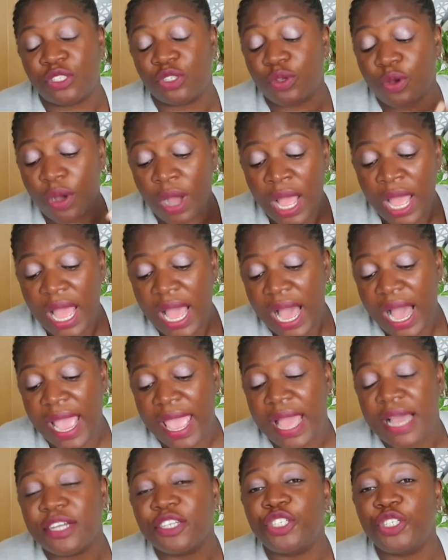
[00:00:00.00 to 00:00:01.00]
So
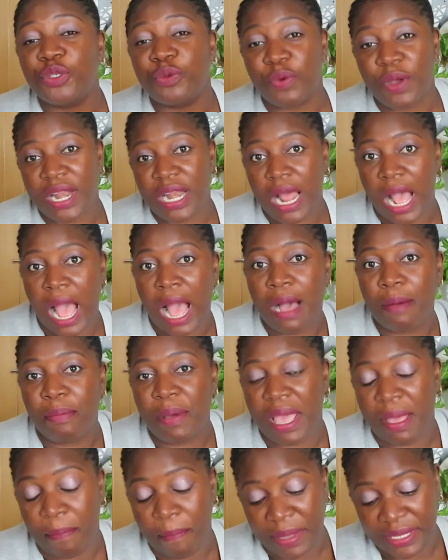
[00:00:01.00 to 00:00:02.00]
I actually went up
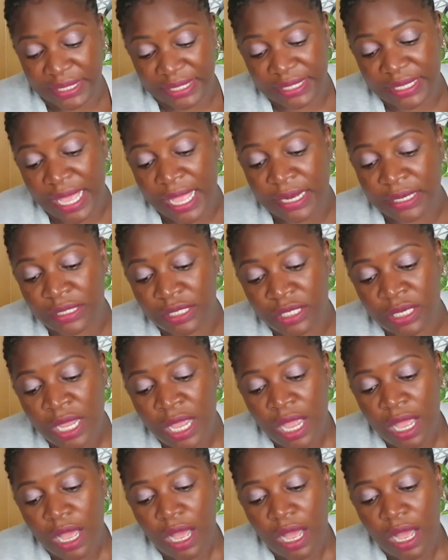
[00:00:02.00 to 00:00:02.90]
1%